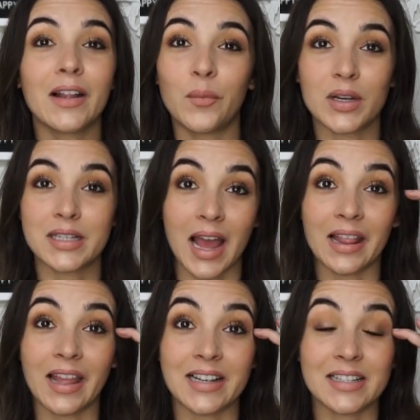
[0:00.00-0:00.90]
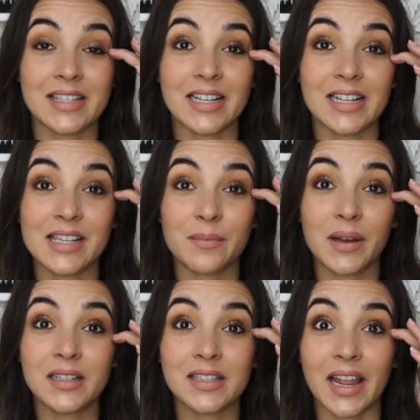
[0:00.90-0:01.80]
What is that, like 6
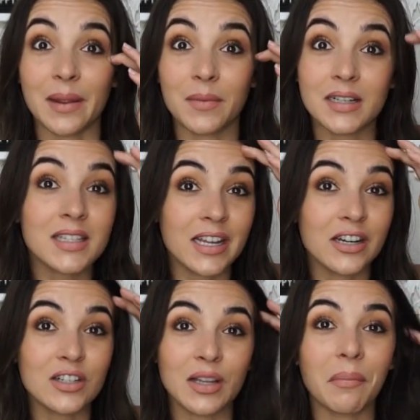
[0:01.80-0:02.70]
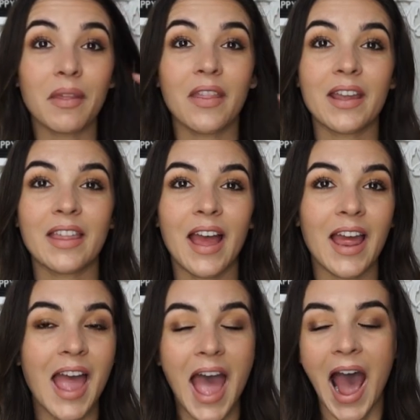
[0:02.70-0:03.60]
months, 8 months later, something like
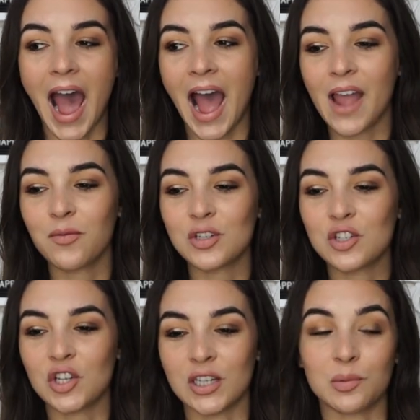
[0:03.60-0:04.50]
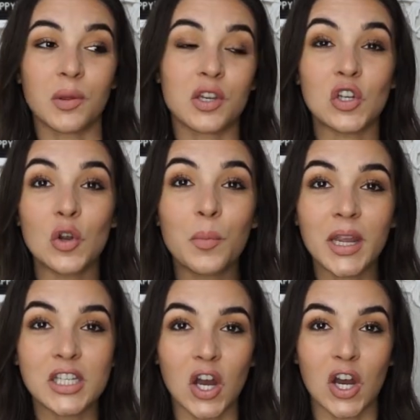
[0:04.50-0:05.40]
that? I was just with two
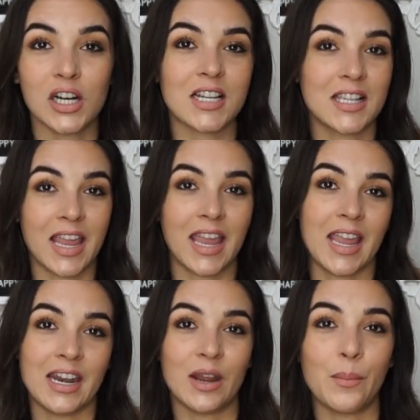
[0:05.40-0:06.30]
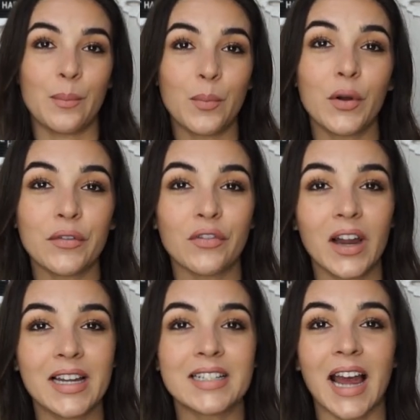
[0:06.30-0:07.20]
big dogs and boyfriend.